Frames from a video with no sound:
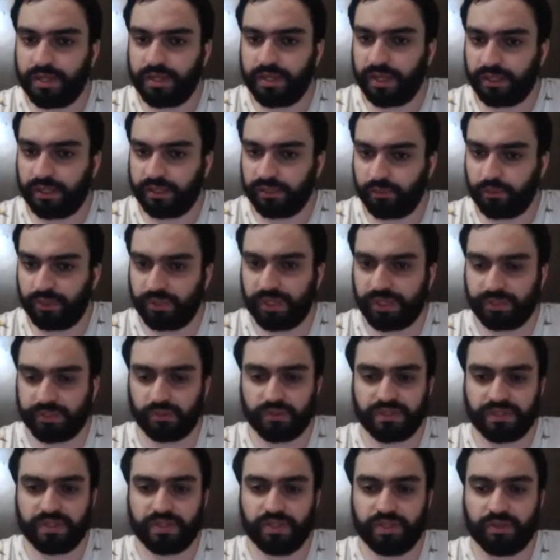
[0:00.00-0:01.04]
And here we get to
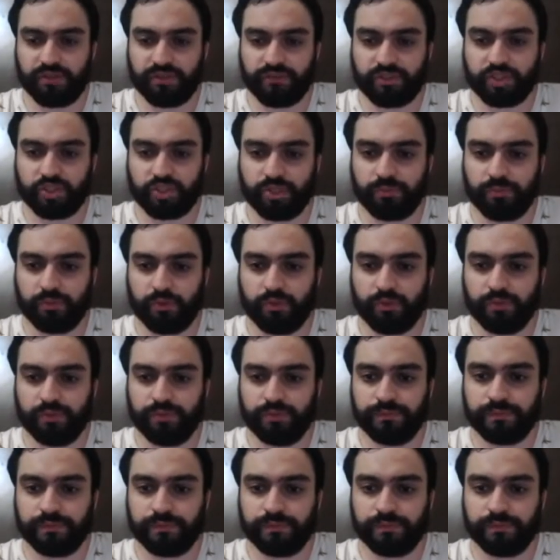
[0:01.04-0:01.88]
see the fishing pole.